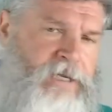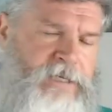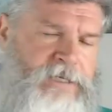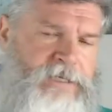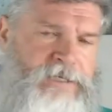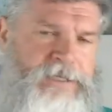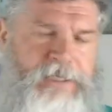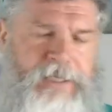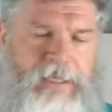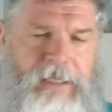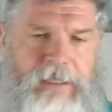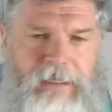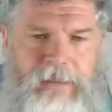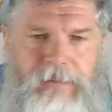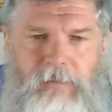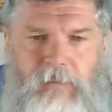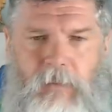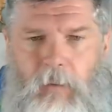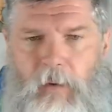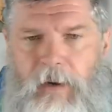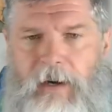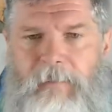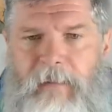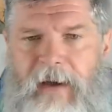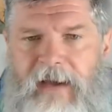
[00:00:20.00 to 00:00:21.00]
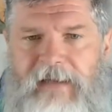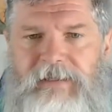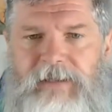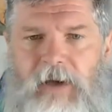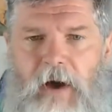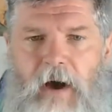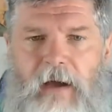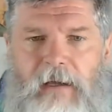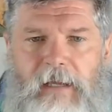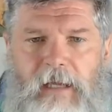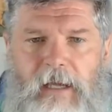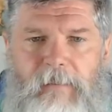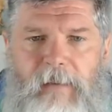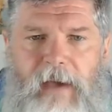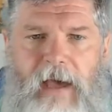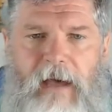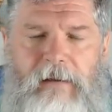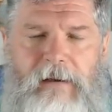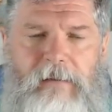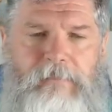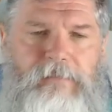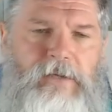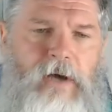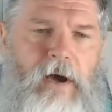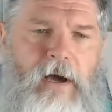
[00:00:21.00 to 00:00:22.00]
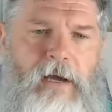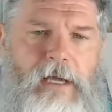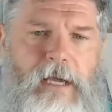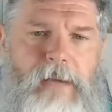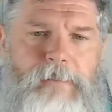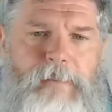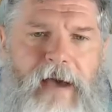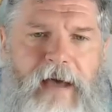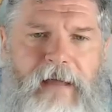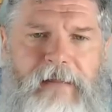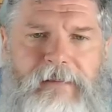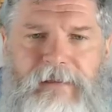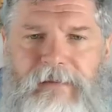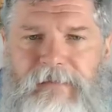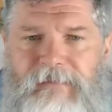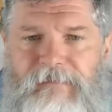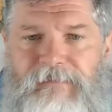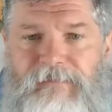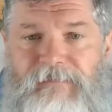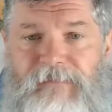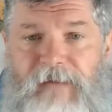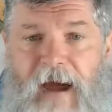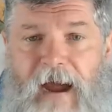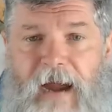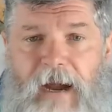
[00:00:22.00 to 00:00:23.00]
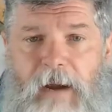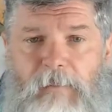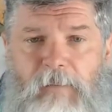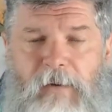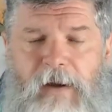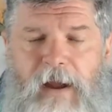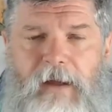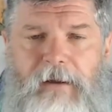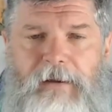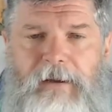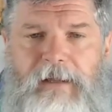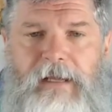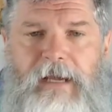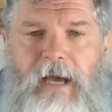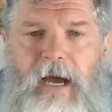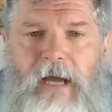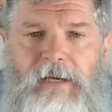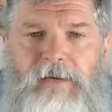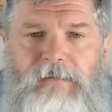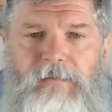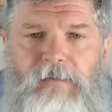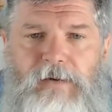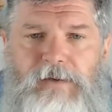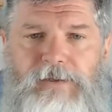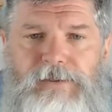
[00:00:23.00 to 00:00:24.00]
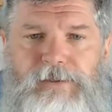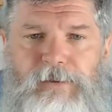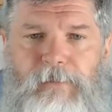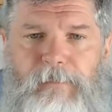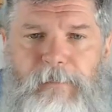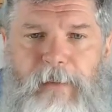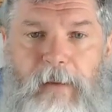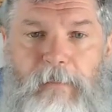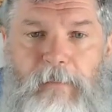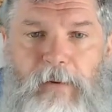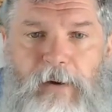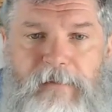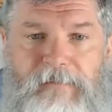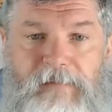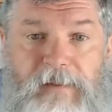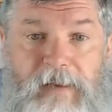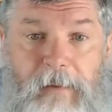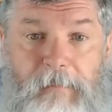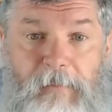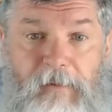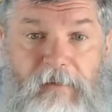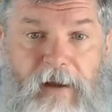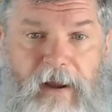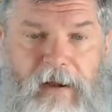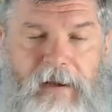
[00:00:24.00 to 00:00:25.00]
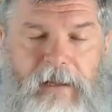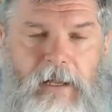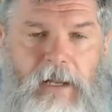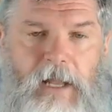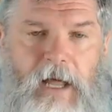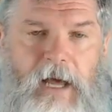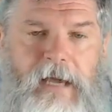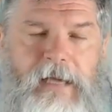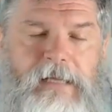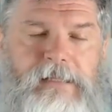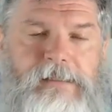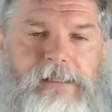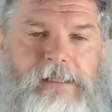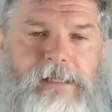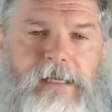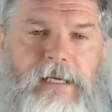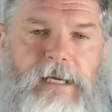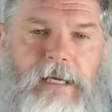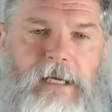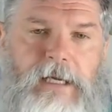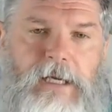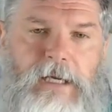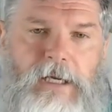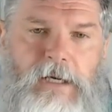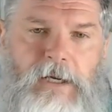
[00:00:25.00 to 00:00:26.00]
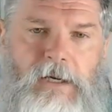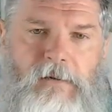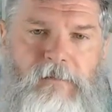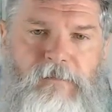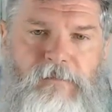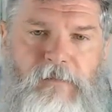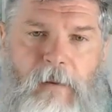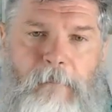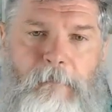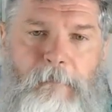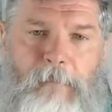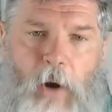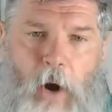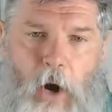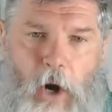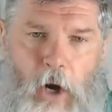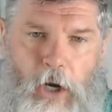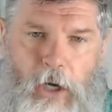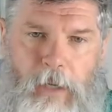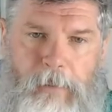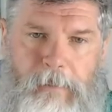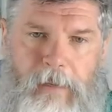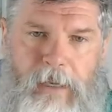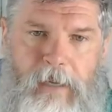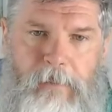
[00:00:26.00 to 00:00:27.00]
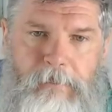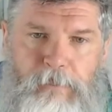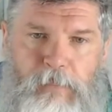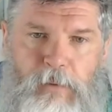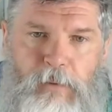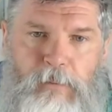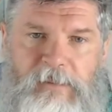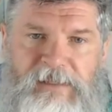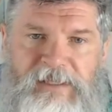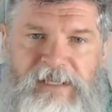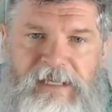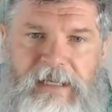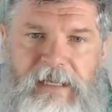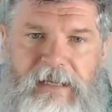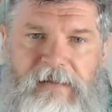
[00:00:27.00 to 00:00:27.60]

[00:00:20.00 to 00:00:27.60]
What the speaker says: she? What am I talking about? I'm talking about the firebrand and controversial member of the Democratic Alliance from Parliament, Phumzile